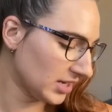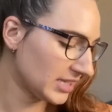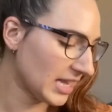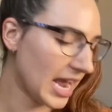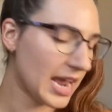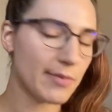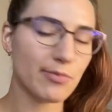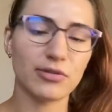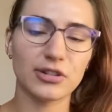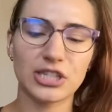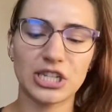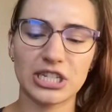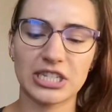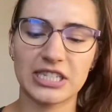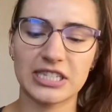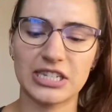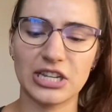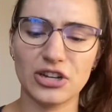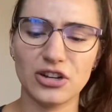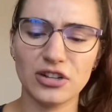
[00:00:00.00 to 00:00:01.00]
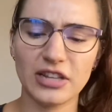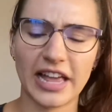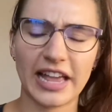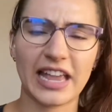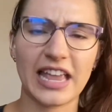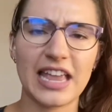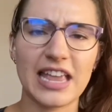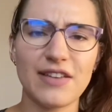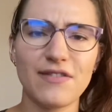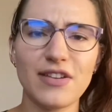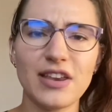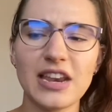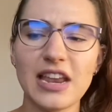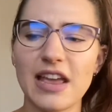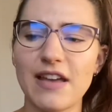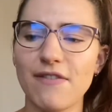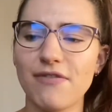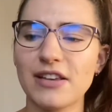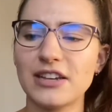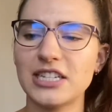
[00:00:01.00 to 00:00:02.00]
able to still, like, even
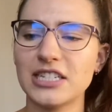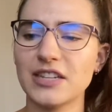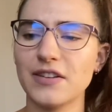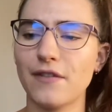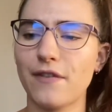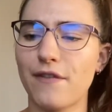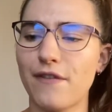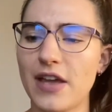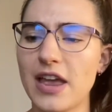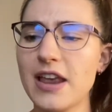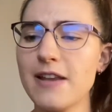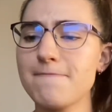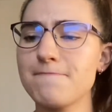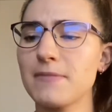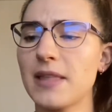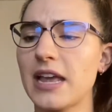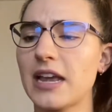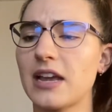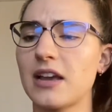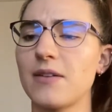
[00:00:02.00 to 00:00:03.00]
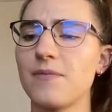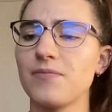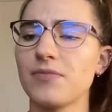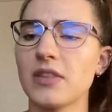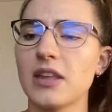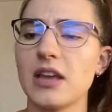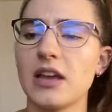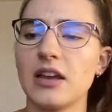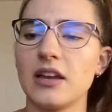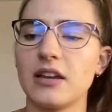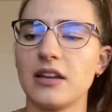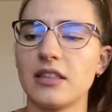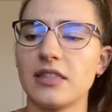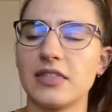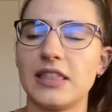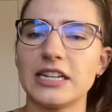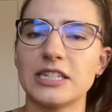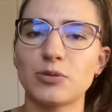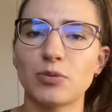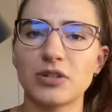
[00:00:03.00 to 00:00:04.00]
if it doesn't fit, like
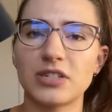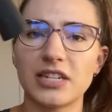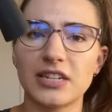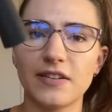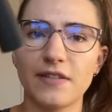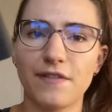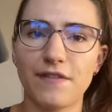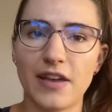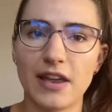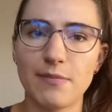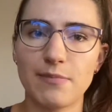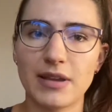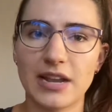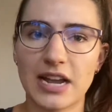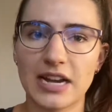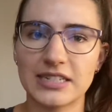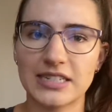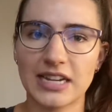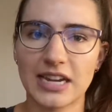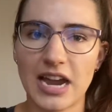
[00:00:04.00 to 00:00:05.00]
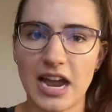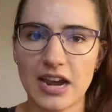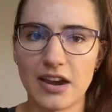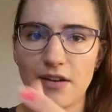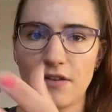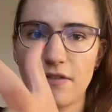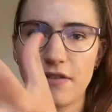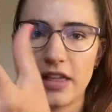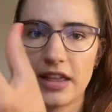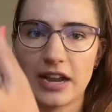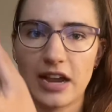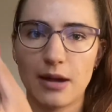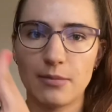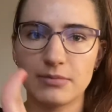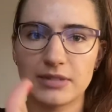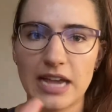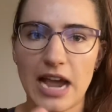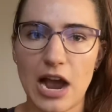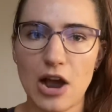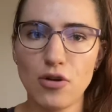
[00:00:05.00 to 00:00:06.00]
this one didn't fit because it kind of like
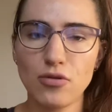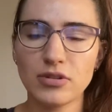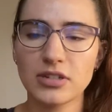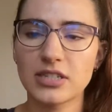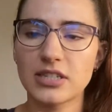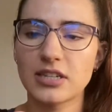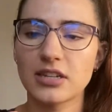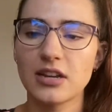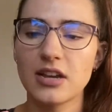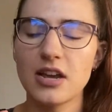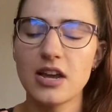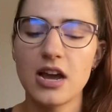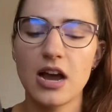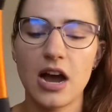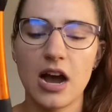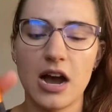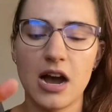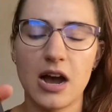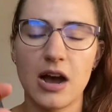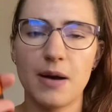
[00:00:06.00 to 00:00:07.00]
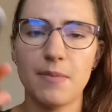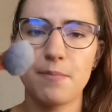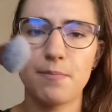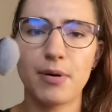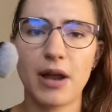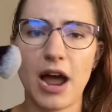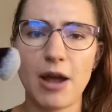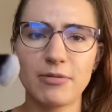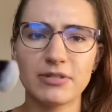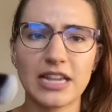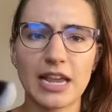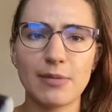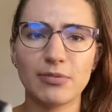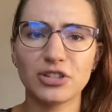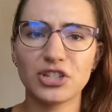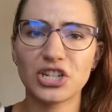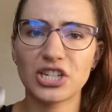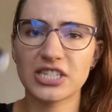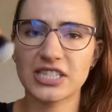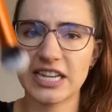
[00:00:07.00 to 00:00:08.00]
comes out. But I was able to
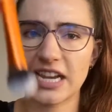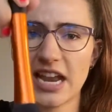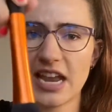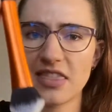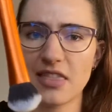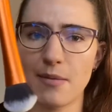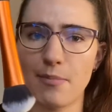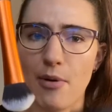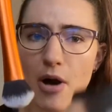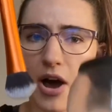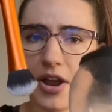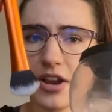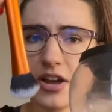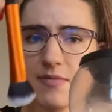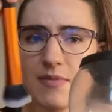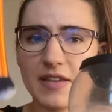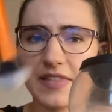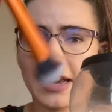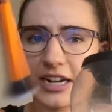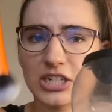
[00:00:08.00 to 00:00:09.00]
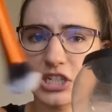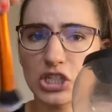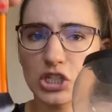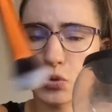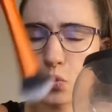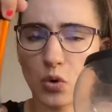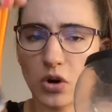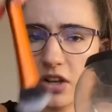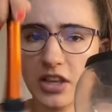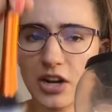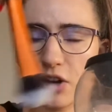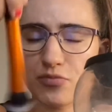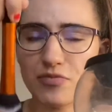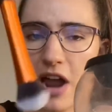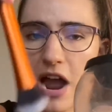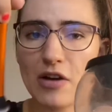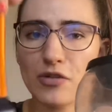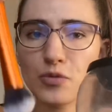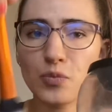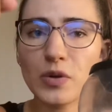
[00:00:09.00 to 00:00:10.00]
just stick it in the bottom and like swirl it
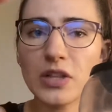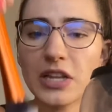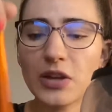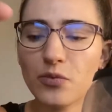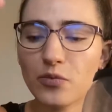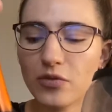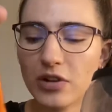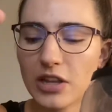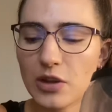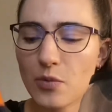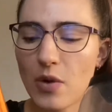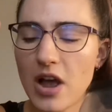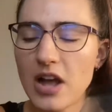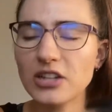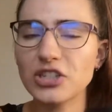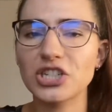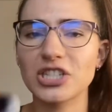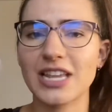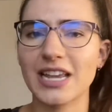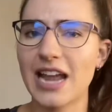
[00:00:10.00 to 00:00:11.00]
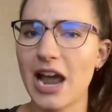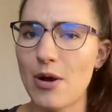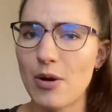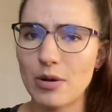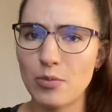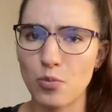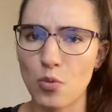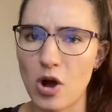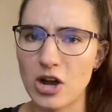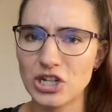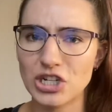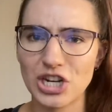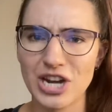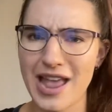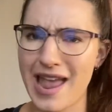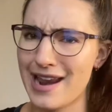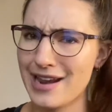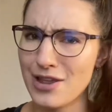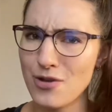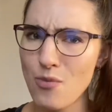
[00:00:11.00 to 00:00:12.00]
around really, really well, just like how I wash it
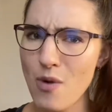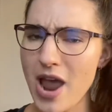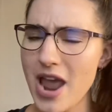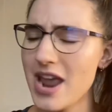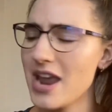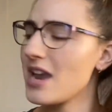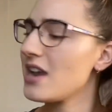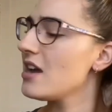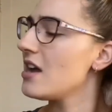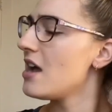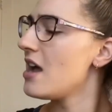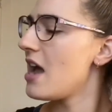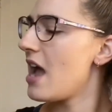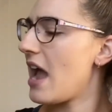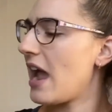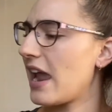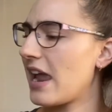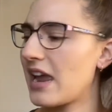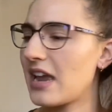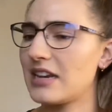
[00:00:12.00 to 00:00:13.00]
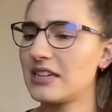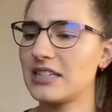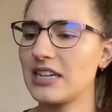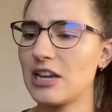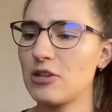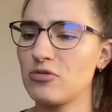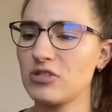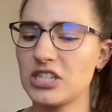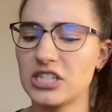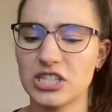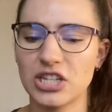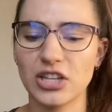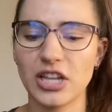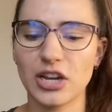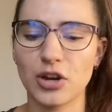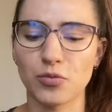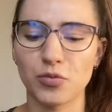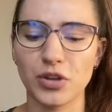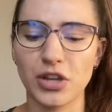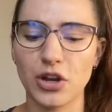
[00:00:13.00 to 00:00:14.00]
anyway. And it was still like
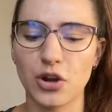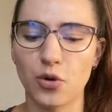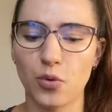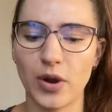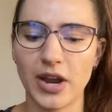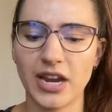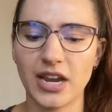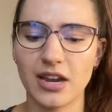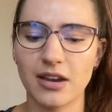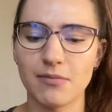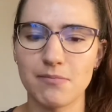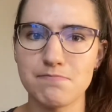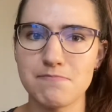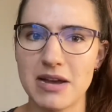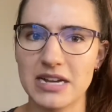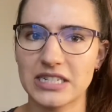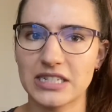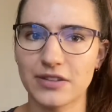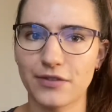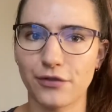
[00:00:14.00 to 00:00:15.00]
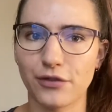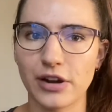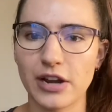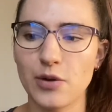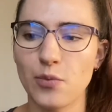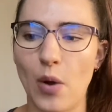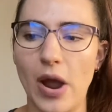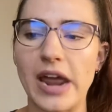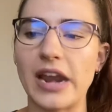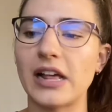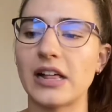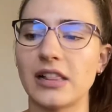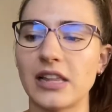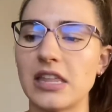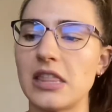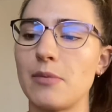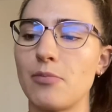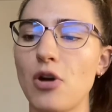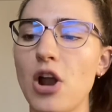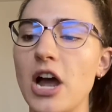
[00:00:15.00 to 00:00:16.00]
a really quick, mess-free way to clean
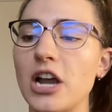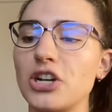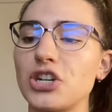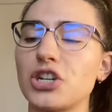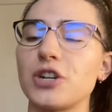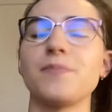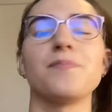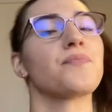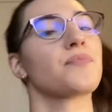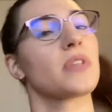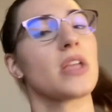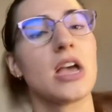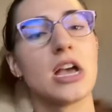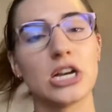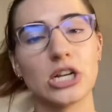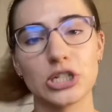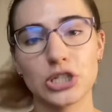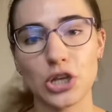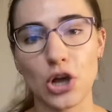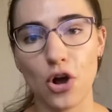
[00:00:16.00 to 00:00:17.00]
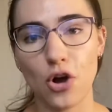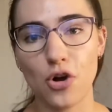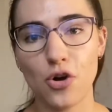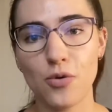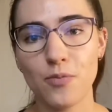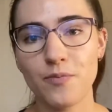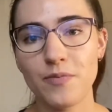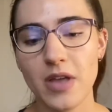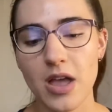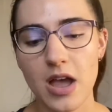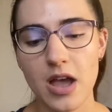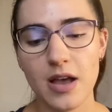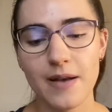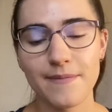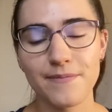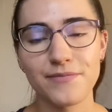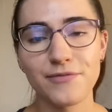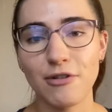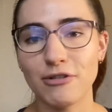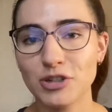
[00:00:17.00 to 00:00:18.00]
the brush. So
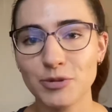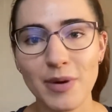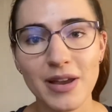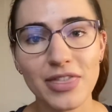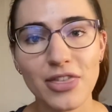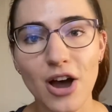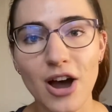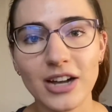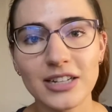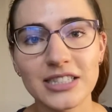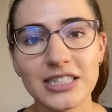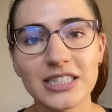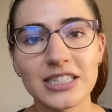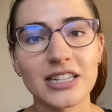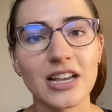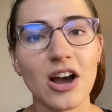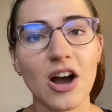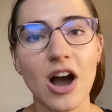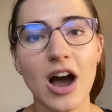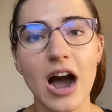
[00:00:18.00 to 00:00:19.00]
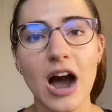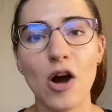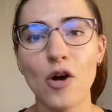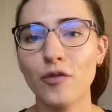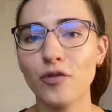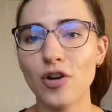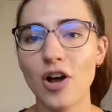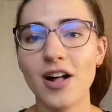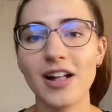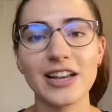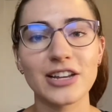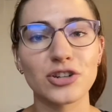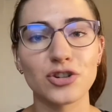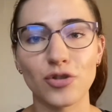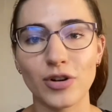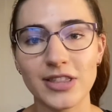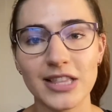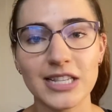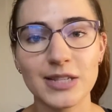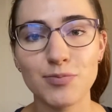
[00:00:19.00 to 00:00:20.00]
those are my thoughts. Overall, I
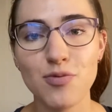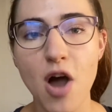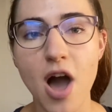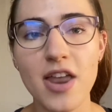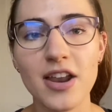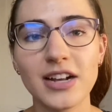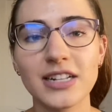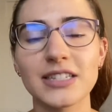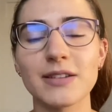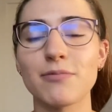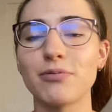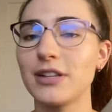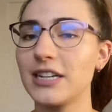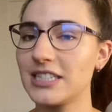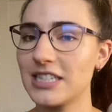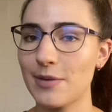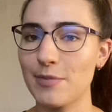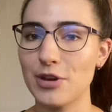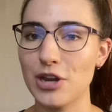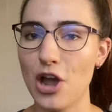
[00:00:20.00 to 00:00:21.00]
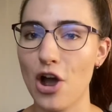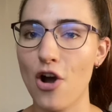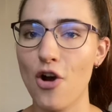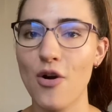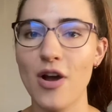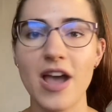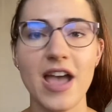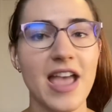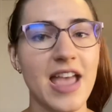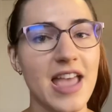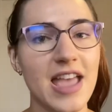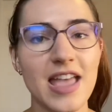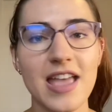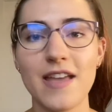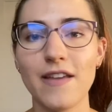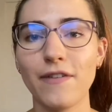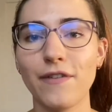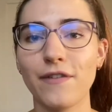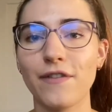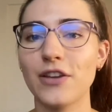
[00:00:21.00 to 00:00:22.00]
enjoyed this product. Please let me know
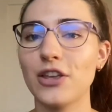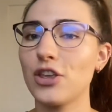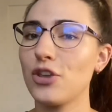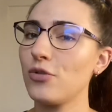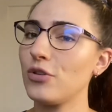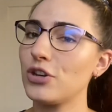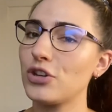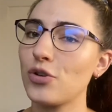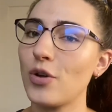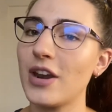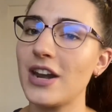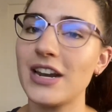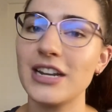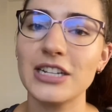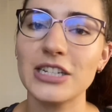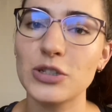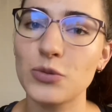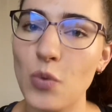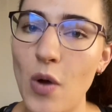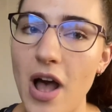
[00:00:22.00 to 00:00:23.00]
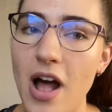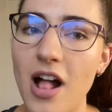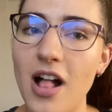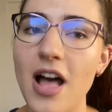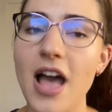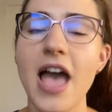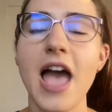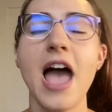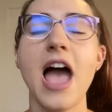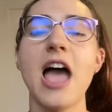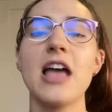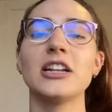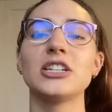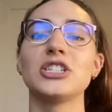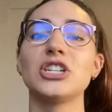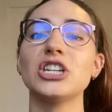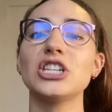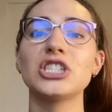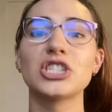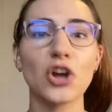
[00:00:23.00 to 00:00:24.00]
if you enjoyed it as well. And
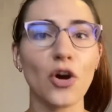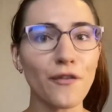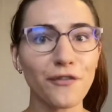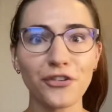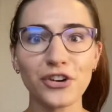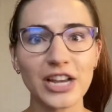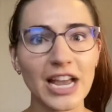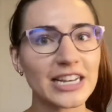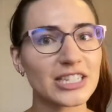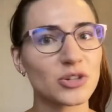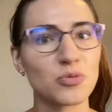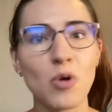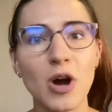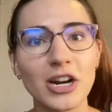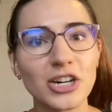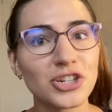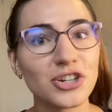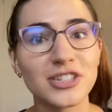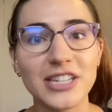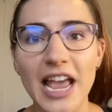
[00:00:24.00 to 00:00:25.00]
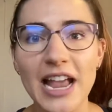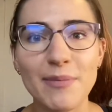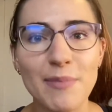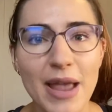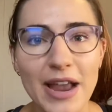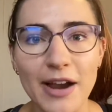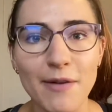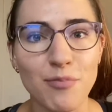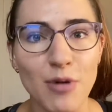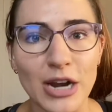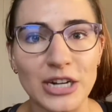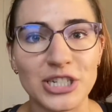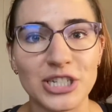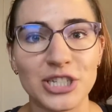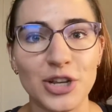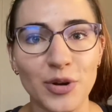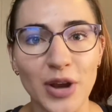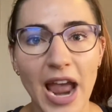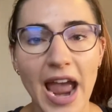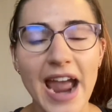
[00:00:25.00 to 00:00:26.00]
just don't forget to wash your dang makeup brushes,
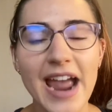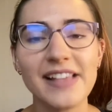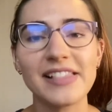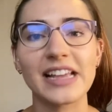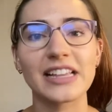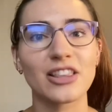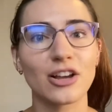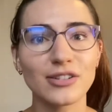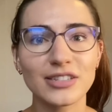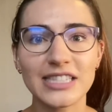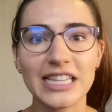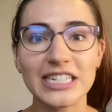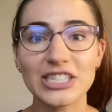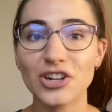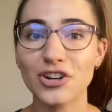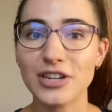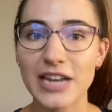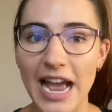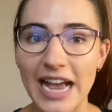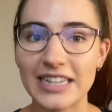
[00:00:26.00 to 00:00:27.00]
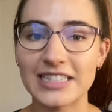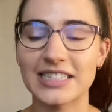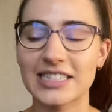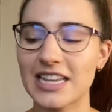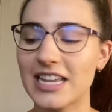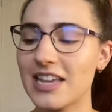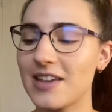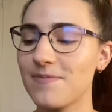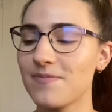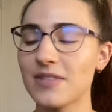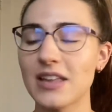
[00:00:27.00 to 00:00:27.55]
okay? Like, those things are nasty.